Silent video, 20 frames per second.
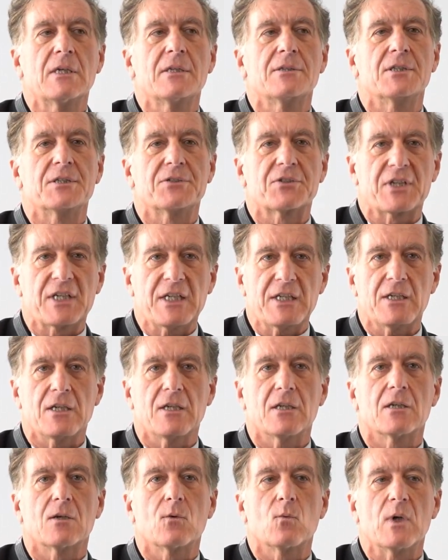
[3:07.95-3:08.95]
the
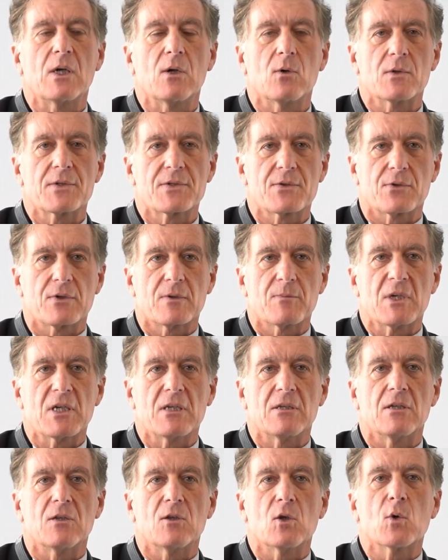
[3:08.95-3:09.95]
training will also
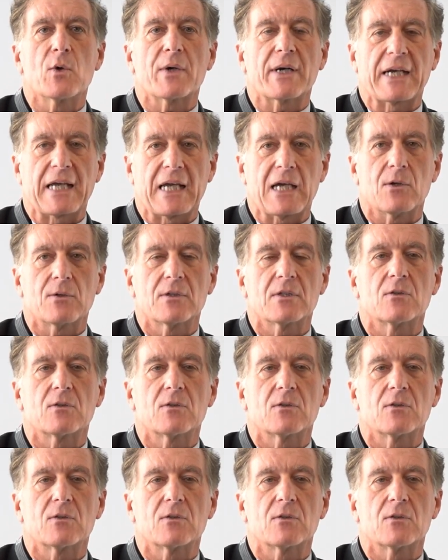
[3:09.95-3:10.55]
remain in your account.